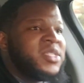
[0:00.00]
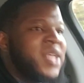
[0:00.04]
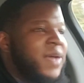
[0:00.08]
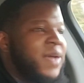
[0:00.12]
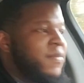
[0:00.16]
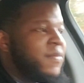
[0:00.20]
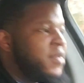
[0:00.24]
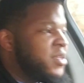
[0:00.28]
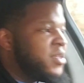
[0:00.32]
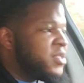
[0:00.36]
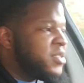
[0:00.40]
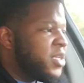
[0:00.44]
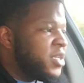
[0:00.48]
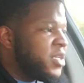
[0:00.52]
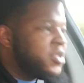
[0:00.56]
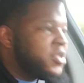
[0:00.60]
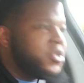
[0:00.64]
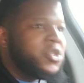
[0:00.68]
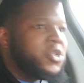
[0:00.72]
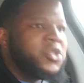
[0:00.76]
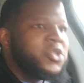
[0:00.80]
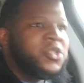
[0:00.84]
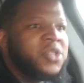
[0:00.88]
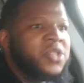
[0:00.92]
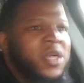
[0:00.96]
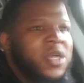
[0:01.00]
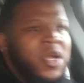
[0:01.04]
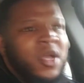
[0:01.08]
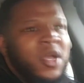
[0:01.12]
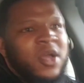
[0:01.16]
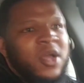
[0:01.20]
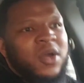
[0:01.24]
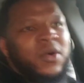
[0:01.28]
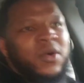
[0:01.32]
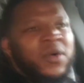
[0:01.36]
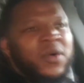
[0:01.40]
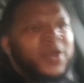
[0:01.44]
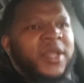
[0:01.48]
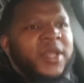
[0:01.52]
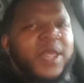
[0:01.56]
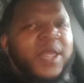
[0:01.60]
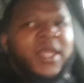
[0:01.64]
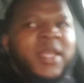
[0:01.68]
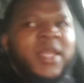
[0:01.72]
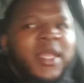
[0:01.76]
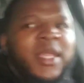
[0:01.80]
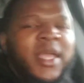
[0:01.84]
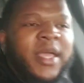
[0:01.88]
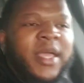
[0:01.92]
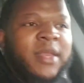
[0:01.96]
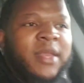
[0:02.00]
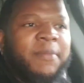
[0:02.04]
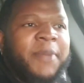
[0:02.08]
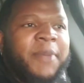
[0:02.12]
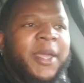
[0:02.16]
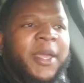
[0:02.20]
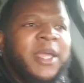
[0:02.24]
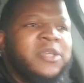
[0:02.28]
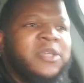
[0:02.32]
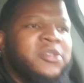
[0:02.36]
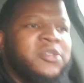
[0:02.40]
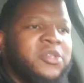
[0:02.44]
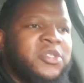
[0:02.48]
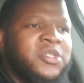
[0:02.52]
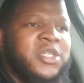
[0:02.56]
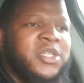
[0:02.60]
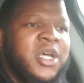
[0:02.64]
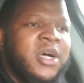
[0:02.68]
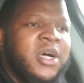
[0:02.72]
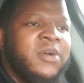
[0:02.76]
76ers or the Indiana Pacers.